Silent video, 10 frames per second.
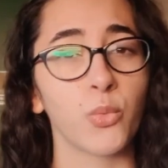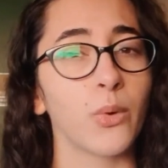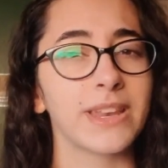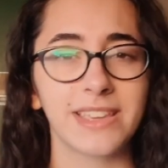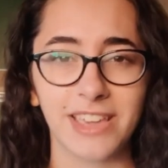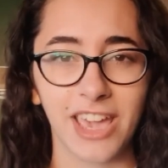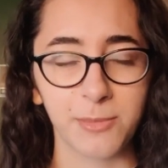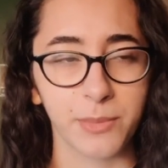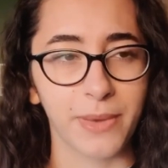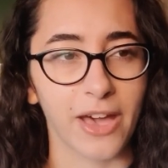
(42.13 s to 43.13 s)
when it came
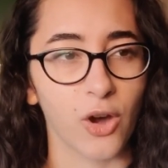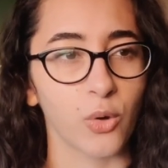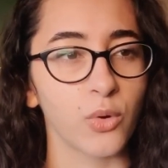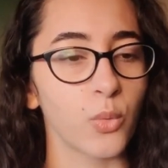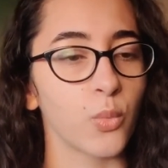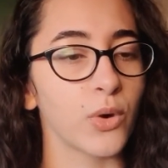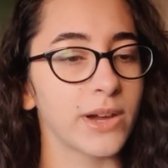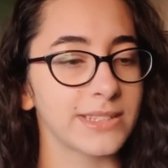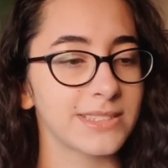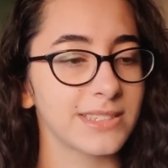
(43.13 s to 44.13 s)
about,
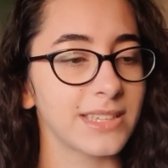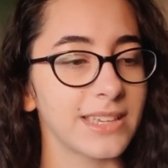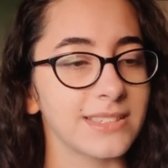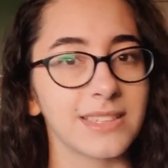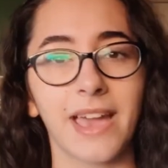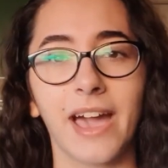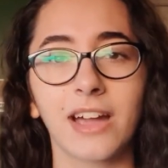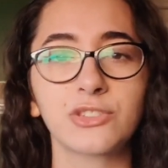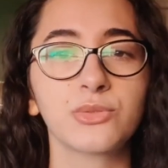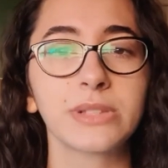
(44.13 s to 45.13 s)
what is it
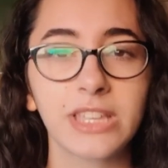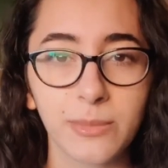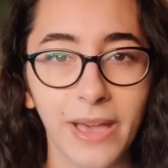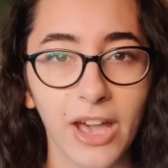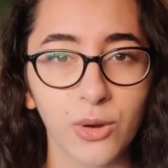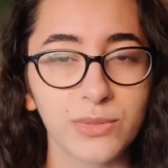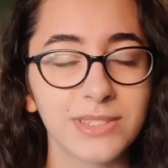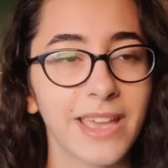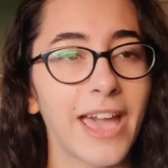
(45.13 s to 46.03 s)
actually about,